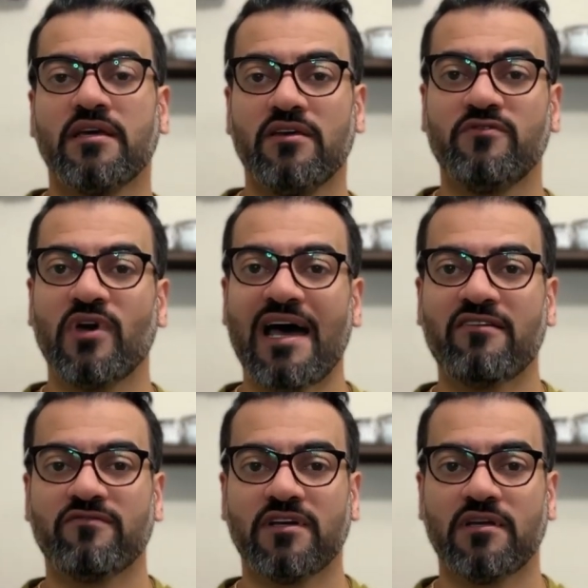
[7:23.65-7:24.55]
If you
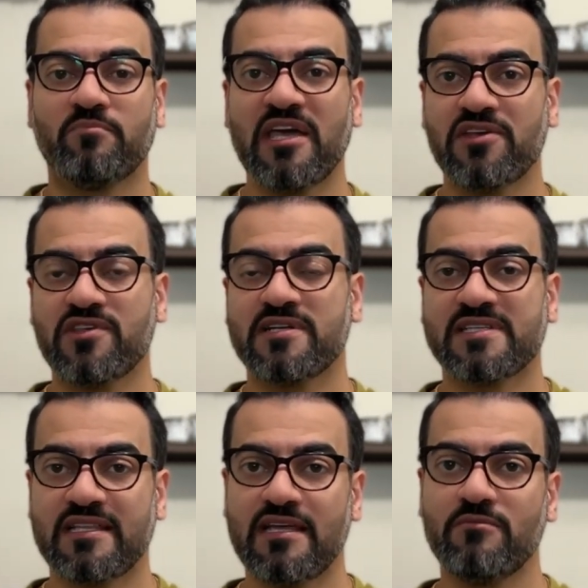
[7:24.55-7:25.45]
have pictures
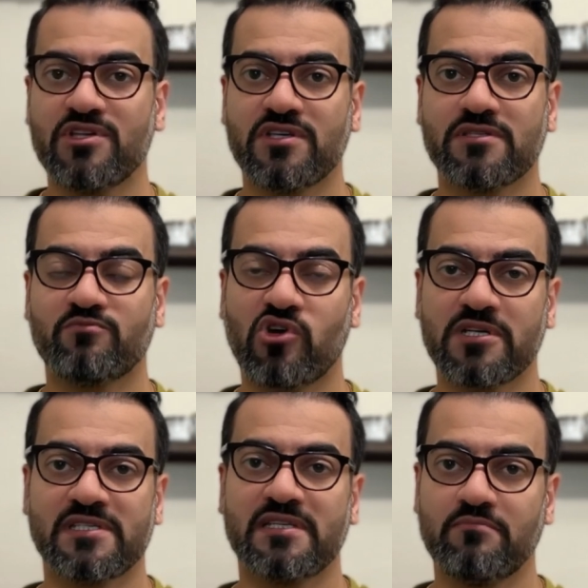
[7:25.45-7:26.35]
and images,
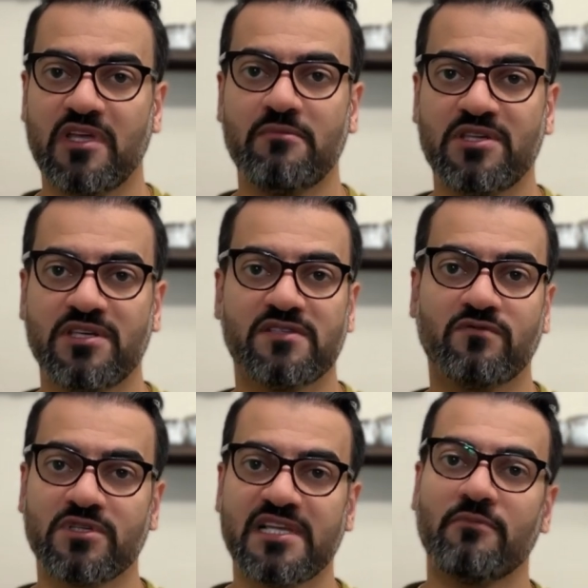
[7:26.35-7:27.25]
processing images,
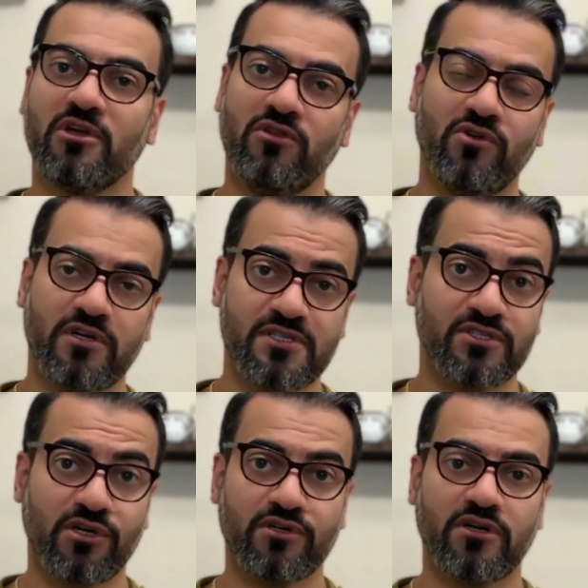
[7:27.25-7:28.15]
for example, you are a
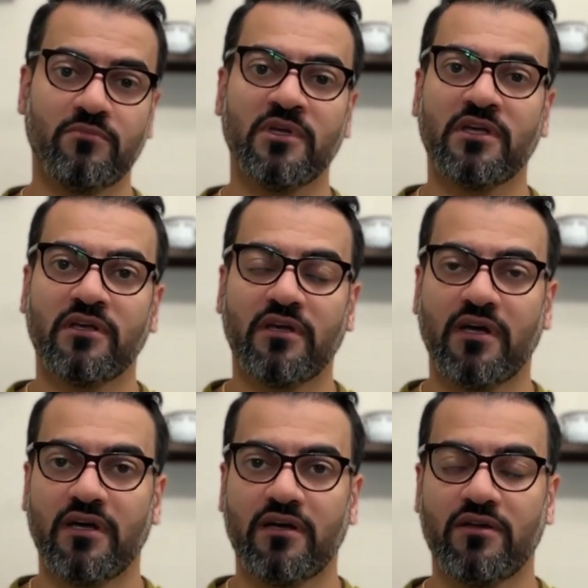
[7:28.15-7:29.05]
startup,
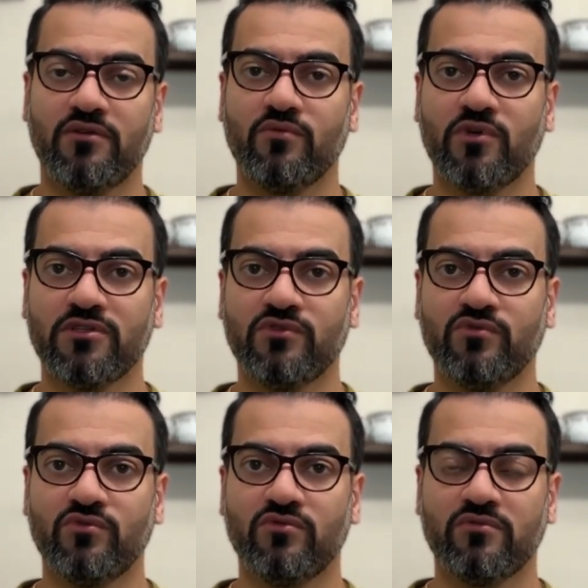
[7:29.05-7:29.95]
you want
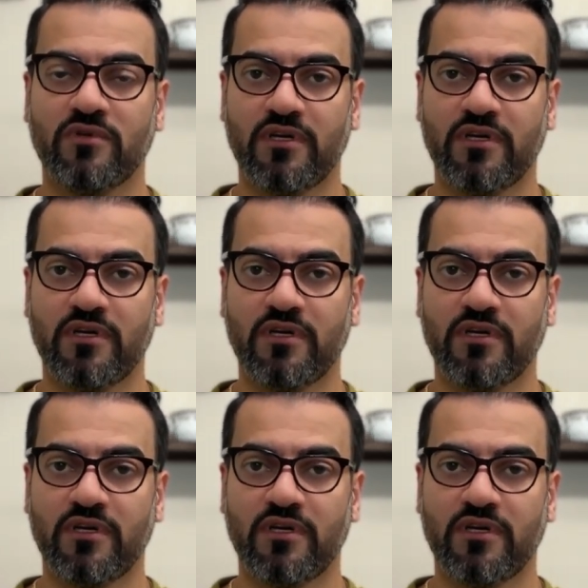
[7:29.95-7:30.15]
to